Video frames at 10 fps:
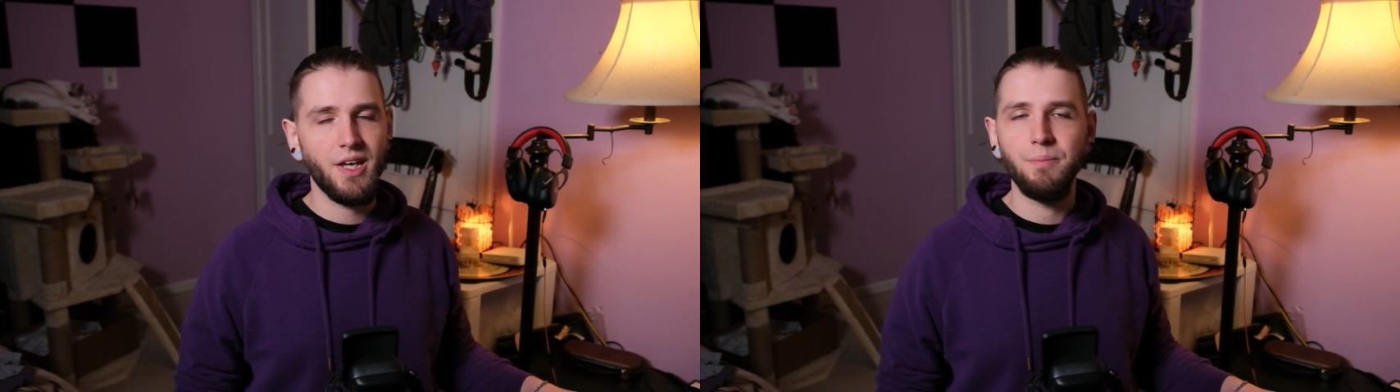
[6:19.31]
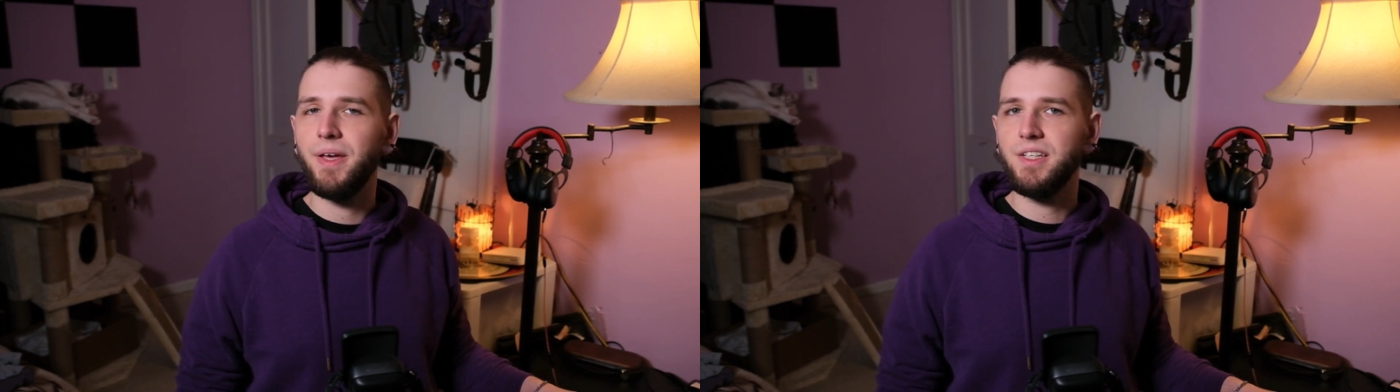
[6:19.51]

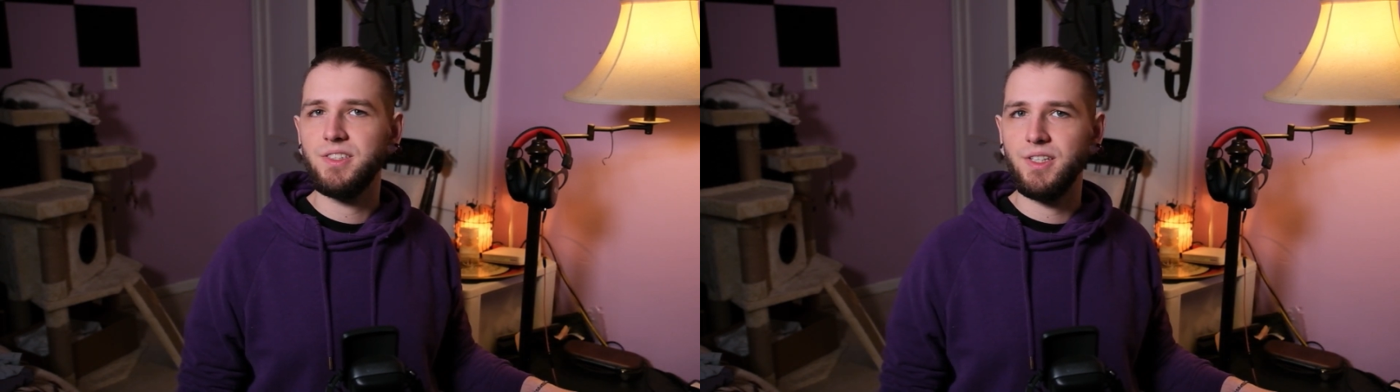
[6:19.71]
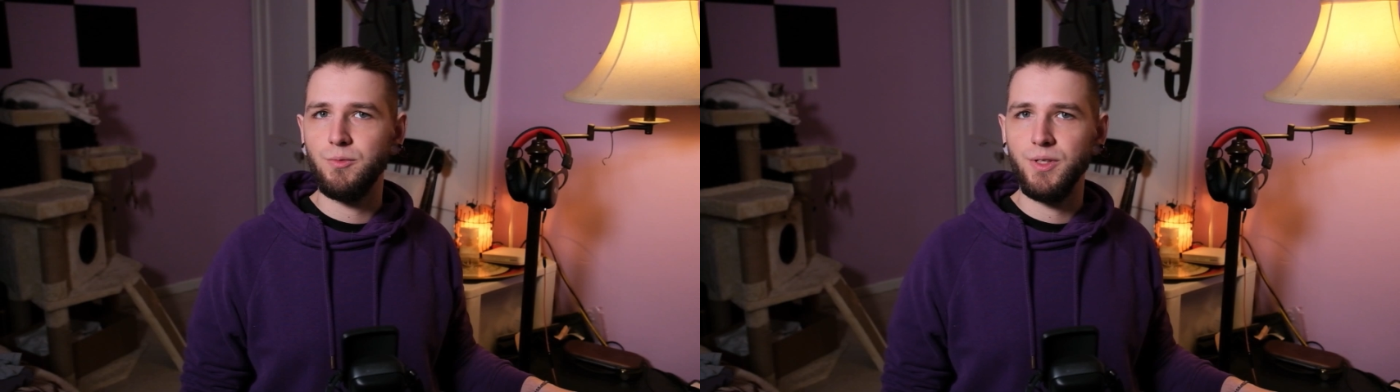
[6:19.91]
and
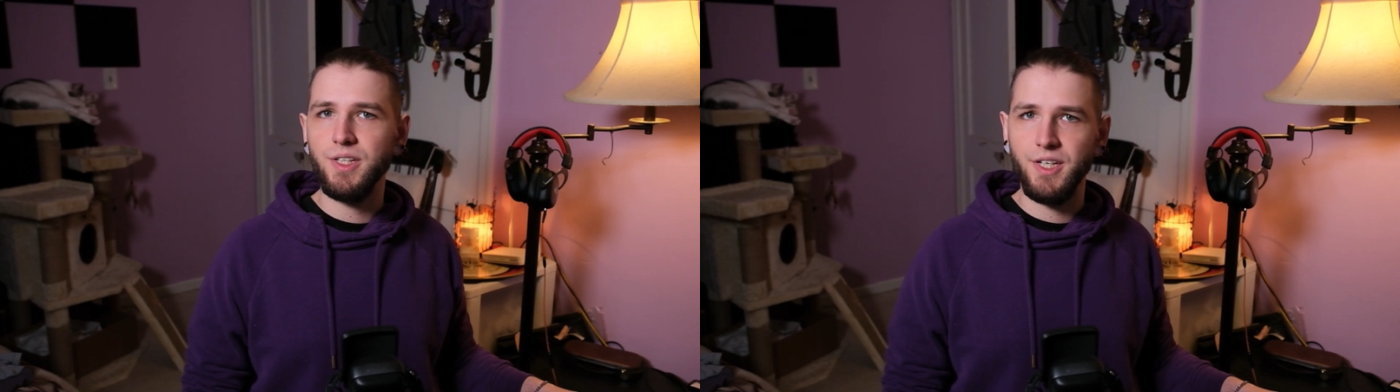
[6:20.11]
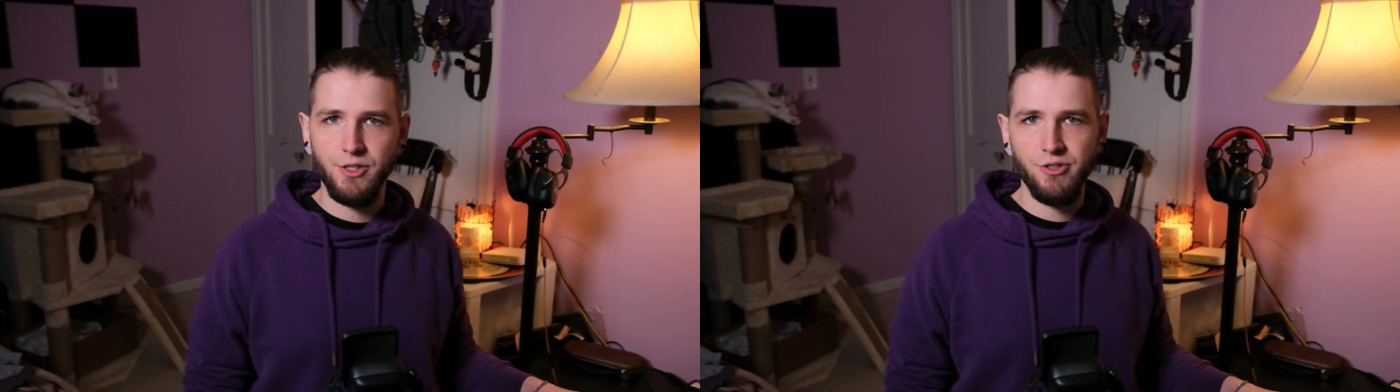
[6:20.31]
makes it
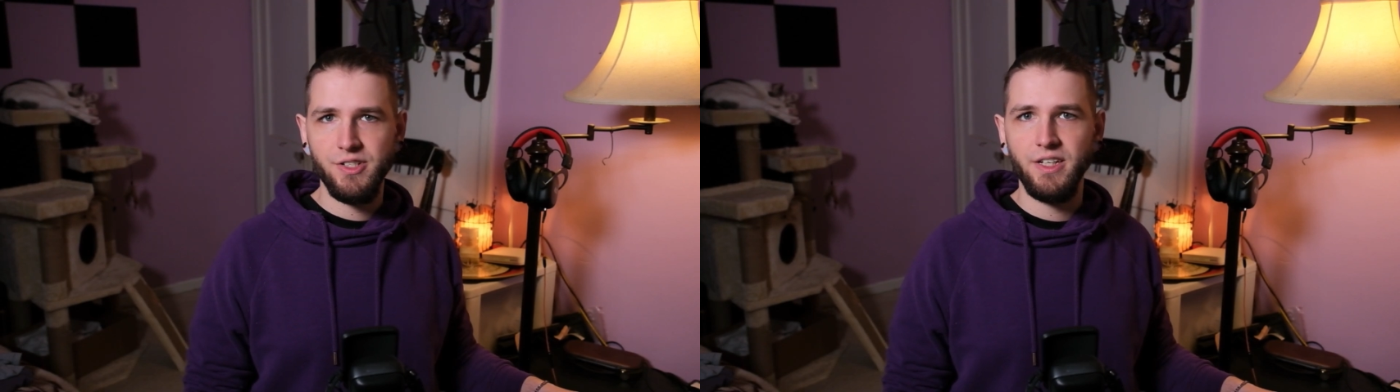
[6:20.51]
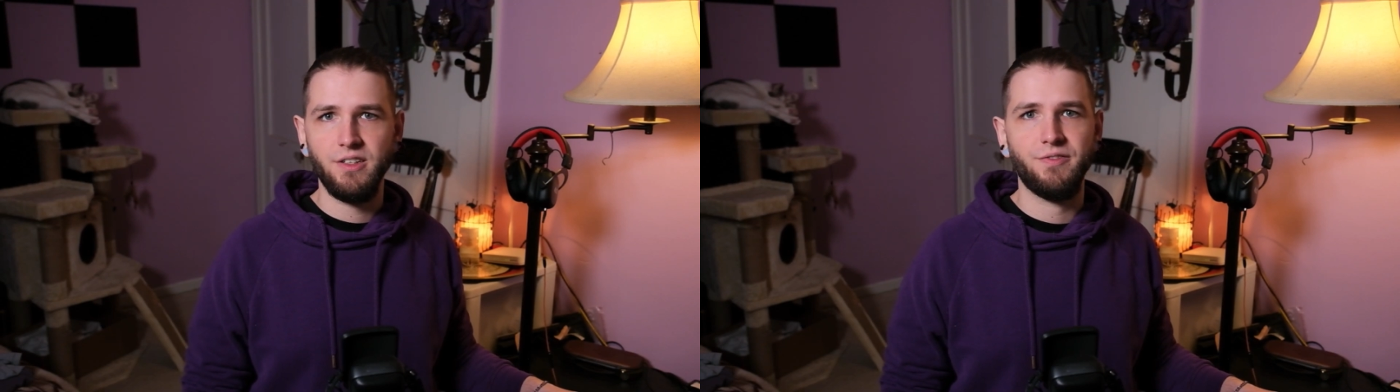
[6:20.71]
really
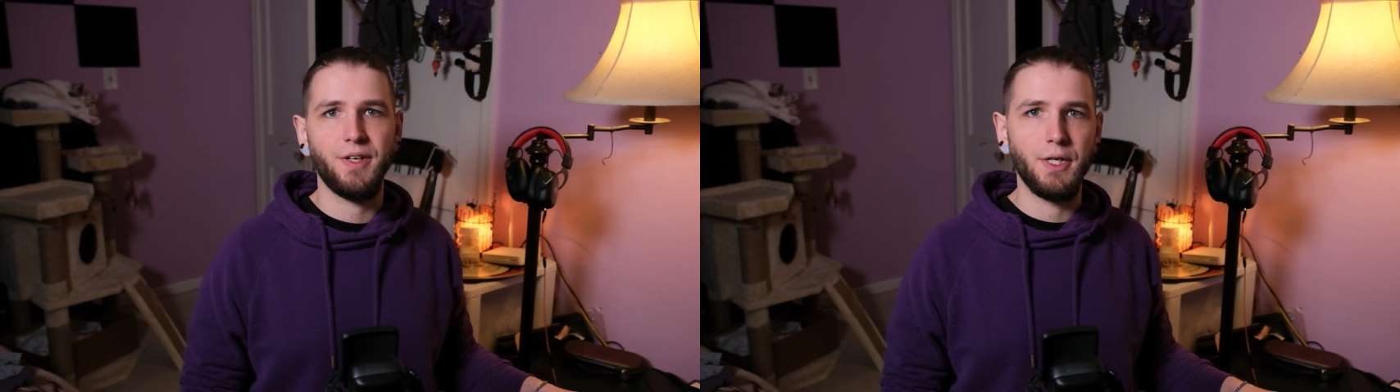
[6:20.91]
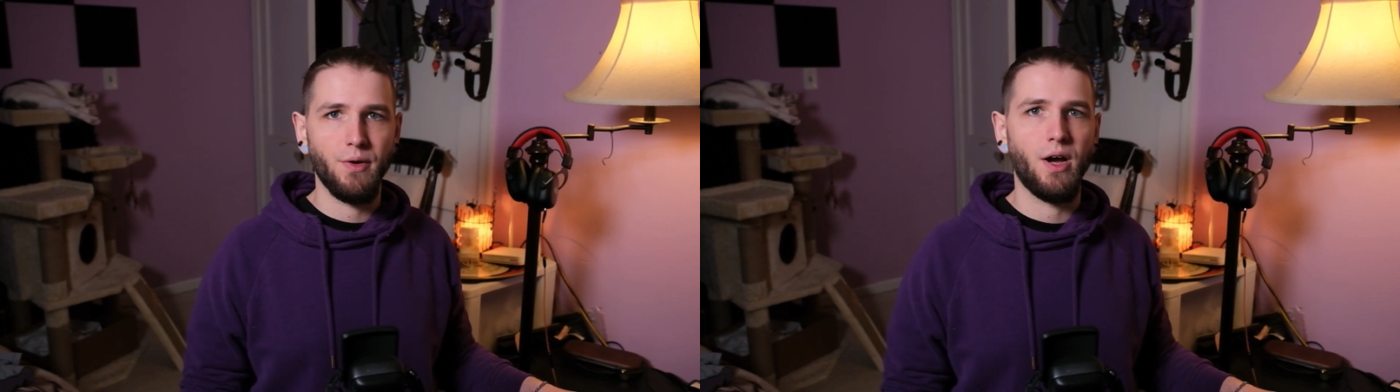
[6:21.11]
interesting to
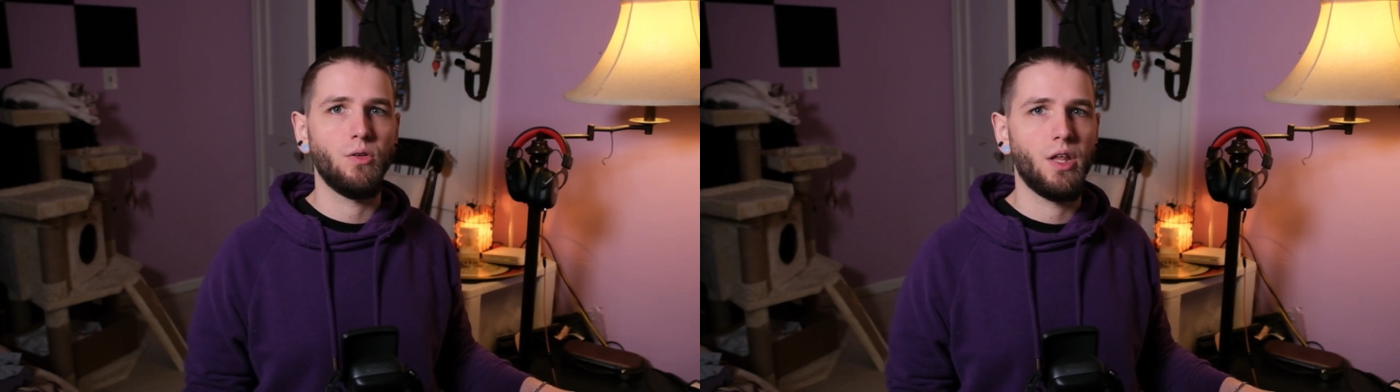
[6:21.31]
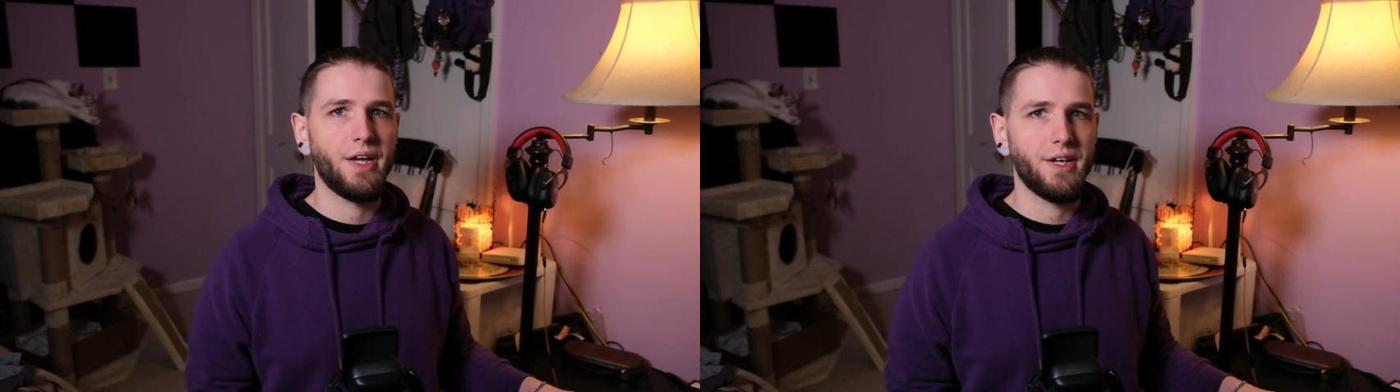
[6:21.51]
figure
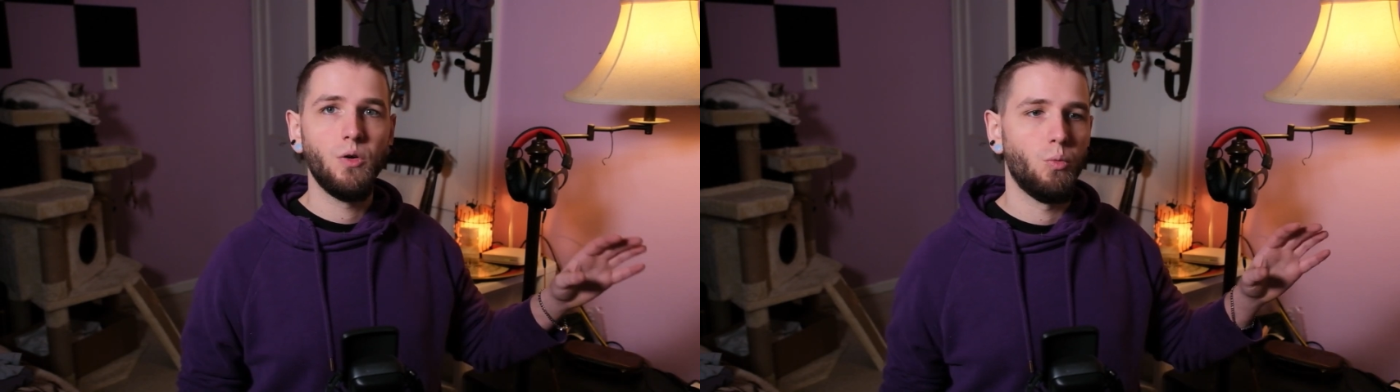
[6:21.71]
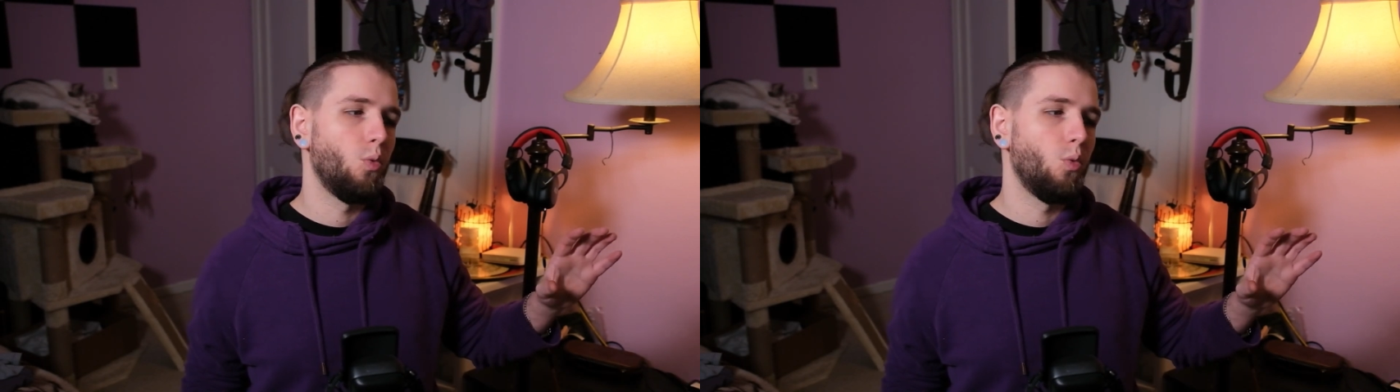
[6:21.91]
out like,